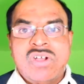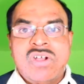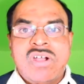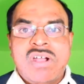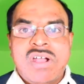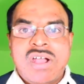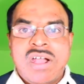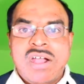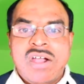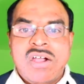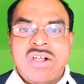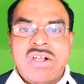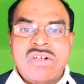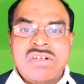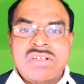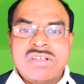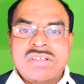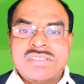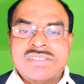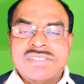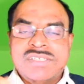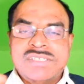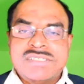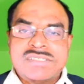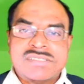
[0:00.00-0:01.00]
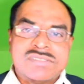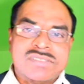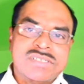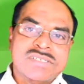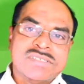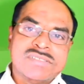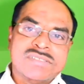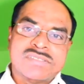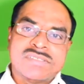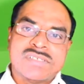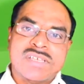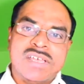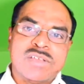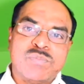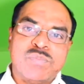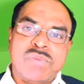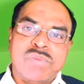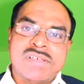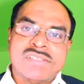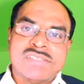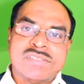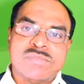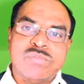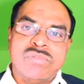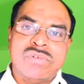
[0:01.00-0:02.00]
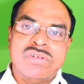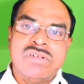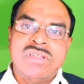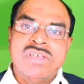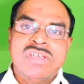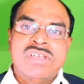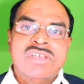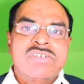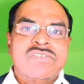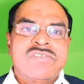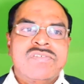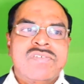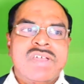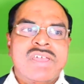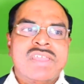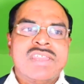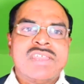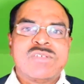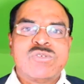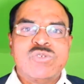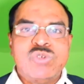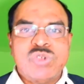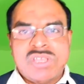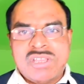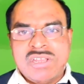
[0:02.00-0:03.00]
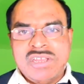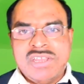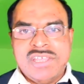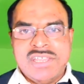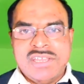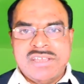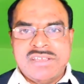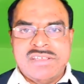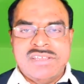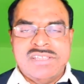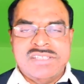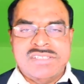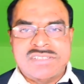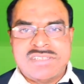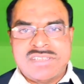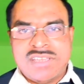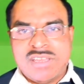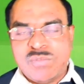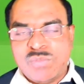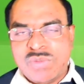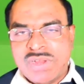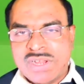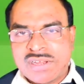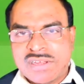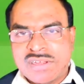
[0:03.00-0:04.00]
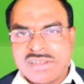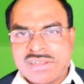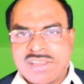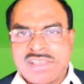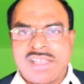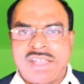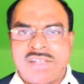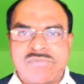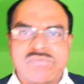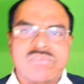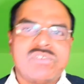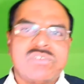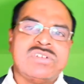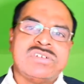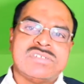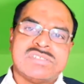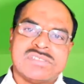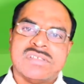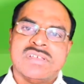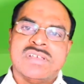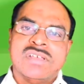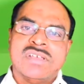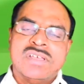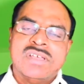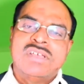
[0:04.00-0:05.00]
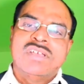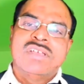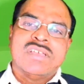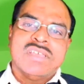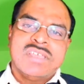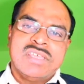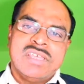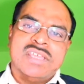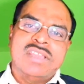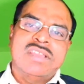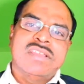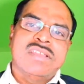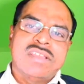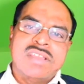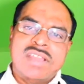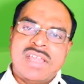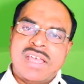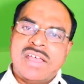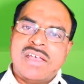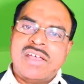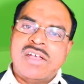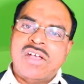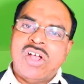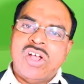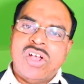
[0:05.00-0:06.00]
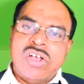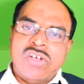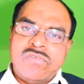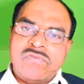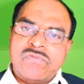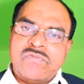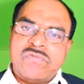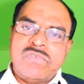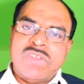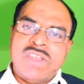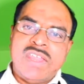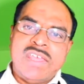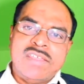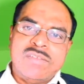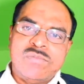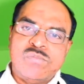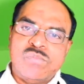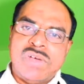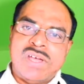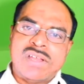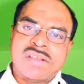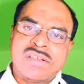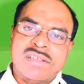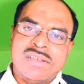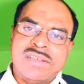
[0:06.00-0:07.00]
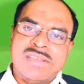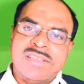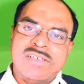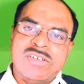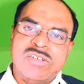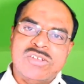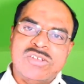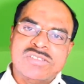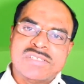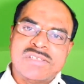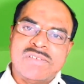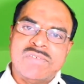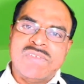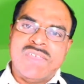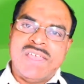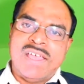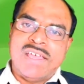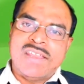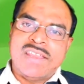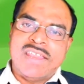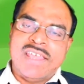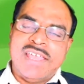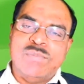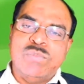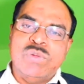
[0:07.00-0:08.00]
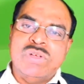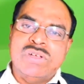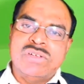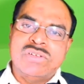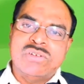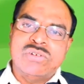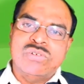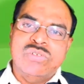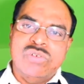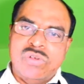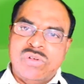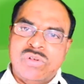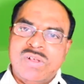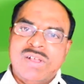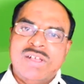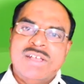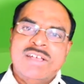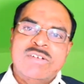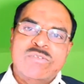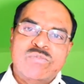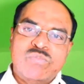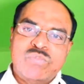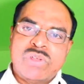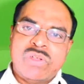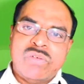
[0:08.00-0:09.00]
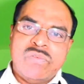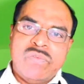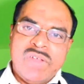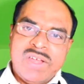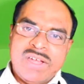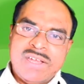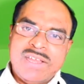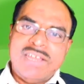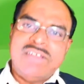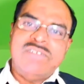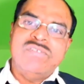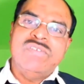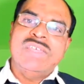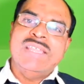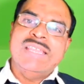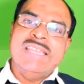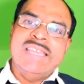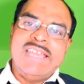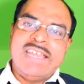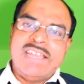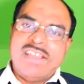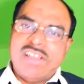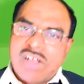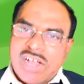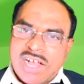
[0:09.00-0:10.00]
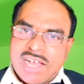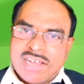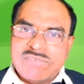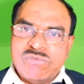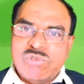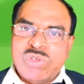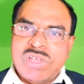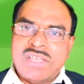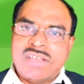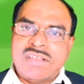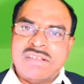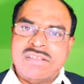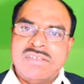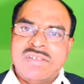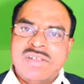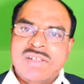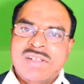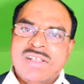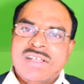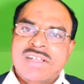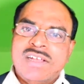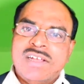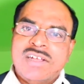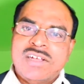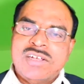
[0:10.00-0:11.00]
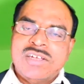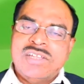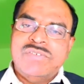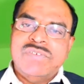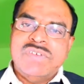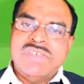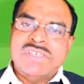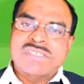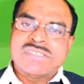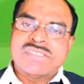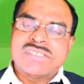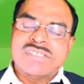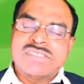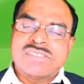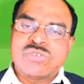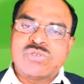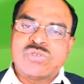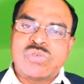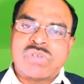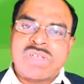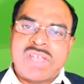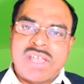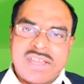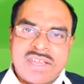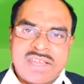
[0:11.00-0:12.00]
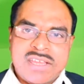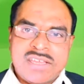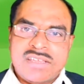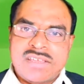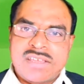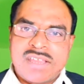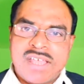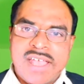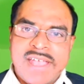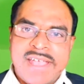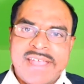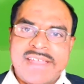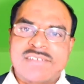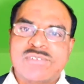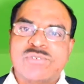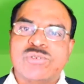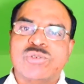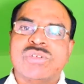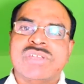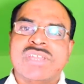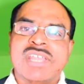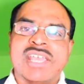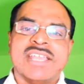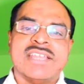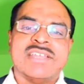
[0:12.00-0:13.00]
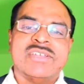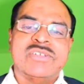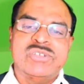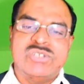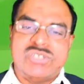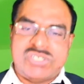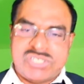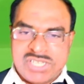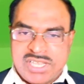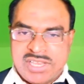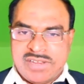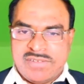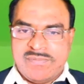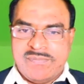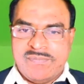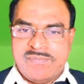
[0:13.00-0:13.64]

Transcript: All these things are possible very quickly in digital marketing. Of course, in offline marketing also we are able to do, provided we need hardware devices to connect and to take decision.